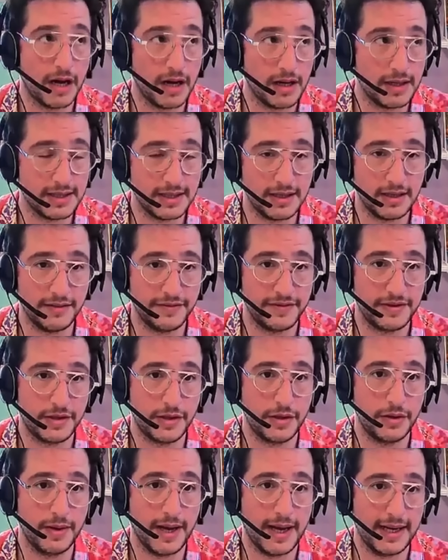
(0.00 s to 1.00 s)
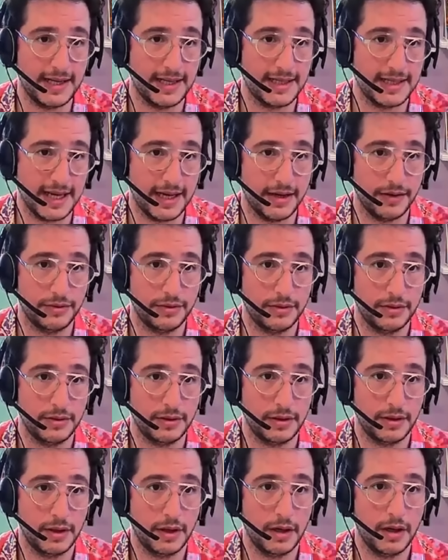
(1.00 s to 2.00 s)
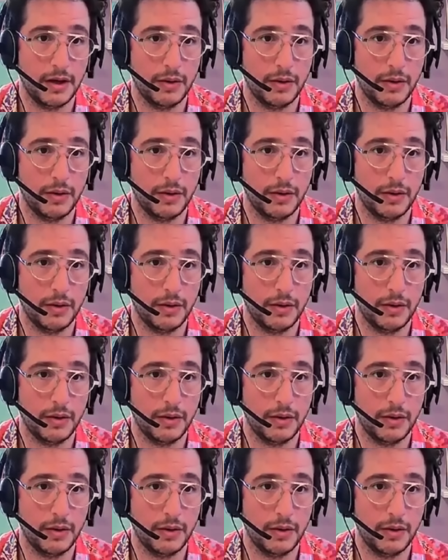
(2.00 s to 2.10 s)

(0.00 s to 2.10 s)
It was hard enough to edit down